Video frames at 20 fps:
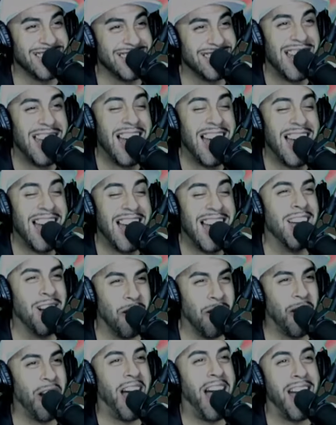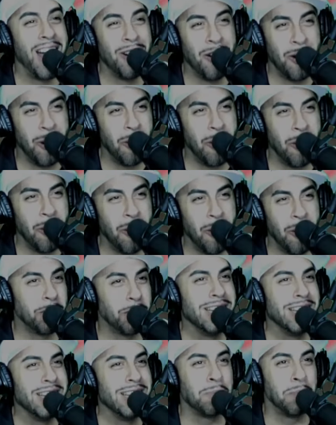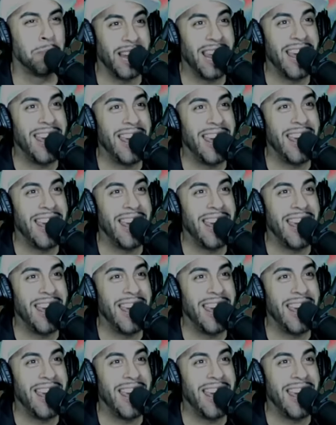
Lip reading: I almost pressed play.